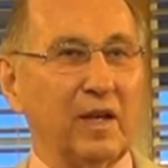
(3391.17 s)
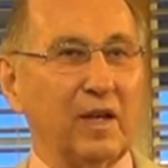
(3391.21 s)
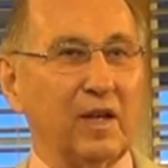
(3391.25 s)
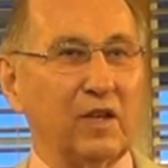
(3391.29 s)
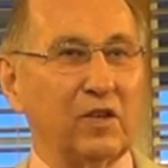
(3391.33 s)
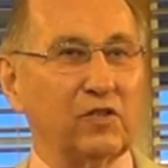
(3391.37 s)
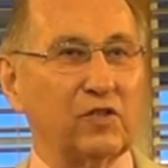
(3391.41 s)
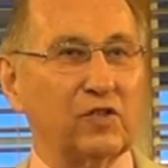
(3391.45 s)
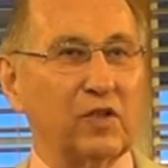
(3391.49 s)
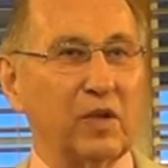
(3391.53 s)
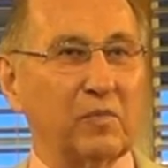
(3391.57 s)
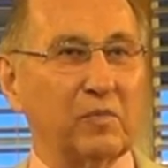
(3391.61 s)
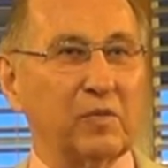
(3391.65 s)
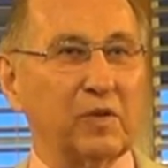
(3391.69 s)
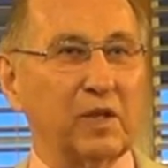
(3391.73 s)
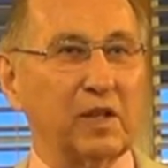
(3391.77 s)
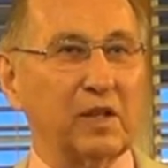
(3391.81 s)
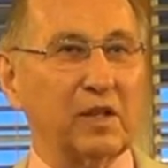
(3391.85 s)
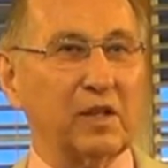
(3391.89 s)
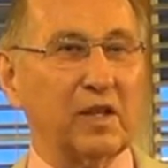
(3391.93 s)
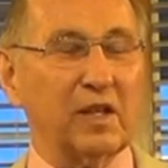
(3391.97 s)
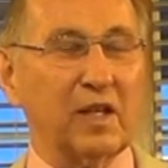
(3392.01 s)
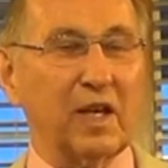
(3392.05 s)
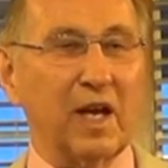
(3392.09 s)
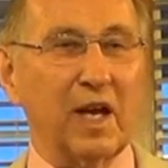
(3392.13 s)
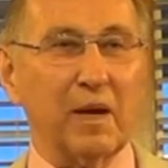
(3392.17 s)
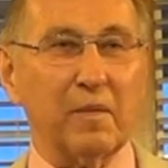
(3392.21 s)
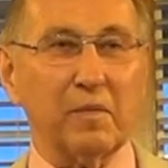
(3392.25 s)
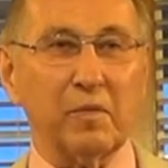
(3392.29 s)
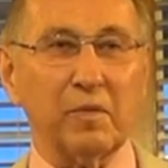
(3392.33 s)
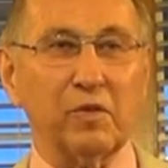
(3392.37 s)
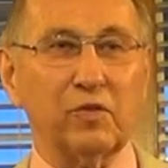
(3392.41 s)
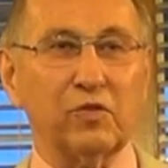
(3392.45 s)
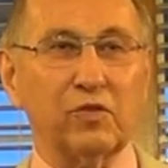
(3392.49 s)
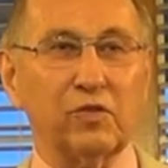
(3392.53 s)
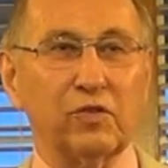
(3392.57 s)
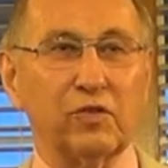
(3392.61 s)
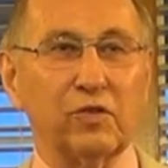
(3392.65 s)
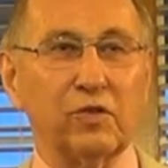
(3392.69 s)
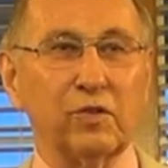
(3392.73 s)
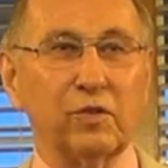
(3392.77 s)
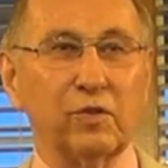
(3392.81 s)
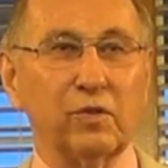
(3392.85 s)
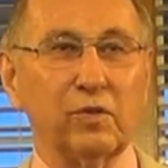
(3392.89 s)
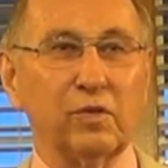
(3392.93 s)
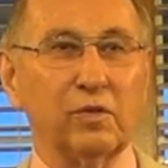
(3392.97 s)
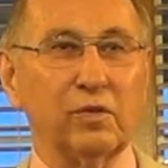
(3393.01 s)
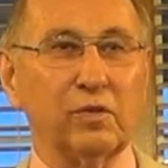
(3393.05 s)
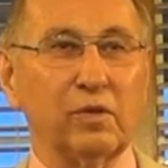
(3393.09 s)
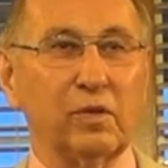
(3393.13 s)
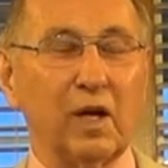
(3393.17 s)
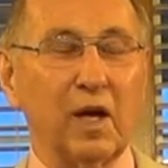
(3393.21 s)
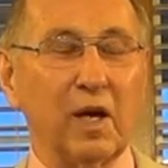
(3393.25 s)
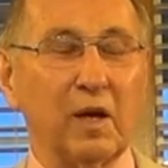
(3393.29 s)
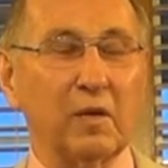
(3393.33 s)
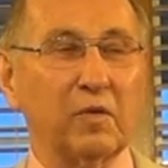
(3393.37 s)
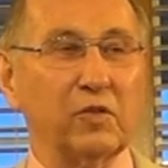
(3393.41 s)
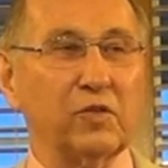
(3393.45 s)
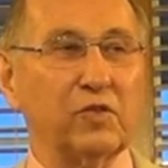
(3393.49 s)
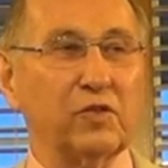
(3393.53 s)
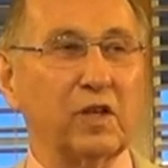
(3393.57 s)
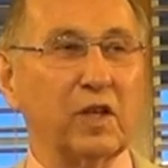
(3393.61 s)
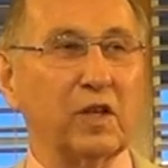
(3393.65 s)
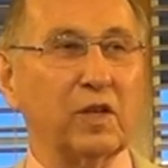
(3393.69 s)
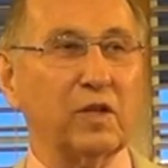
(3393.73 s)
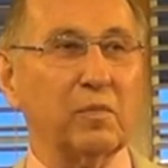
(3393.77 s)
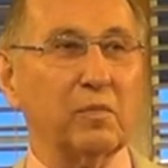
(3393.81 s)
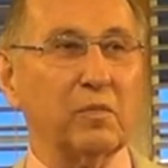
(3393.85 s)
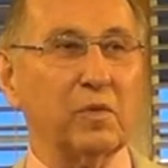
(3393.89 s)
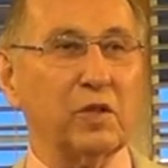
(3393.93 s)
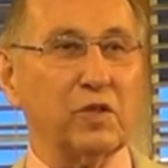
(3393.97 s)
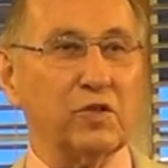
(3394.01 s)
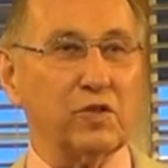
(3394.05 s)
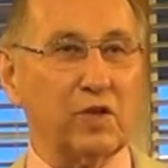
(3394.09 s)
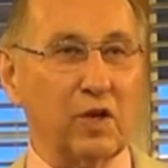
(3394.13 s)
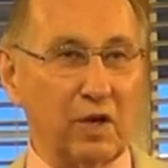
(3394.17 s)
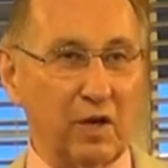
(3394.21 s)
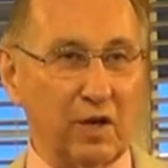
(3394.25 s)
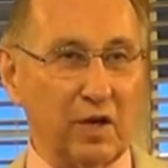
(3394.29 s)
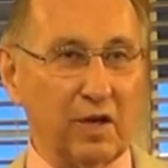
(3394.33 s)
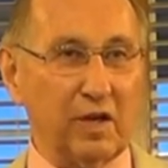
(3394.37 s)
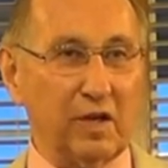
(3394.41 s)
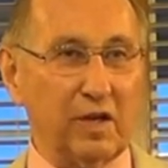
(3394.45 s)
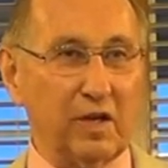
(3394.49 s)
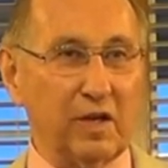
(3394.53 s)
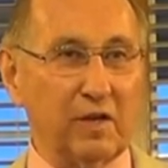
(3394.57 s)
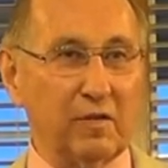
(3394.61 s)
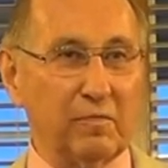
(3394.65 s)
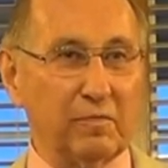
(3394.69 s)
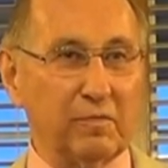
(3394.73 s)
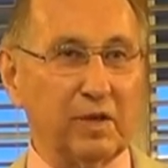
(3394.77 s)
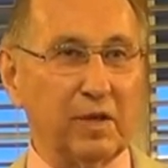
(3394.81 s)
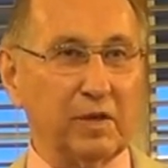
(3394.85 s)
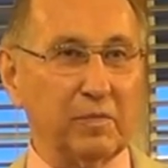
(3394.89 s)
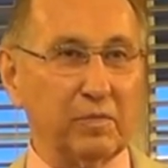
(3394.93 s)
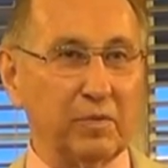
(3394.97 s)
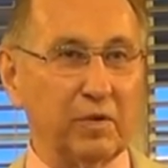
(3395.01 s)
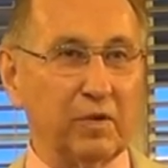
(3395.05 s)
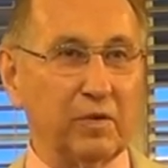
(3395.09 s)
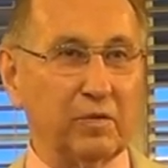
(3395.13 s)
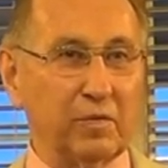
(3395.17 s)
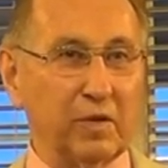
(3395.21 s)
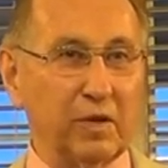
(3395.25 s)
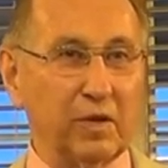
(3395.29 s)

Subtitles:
is something that happens to, I would say, the majority of people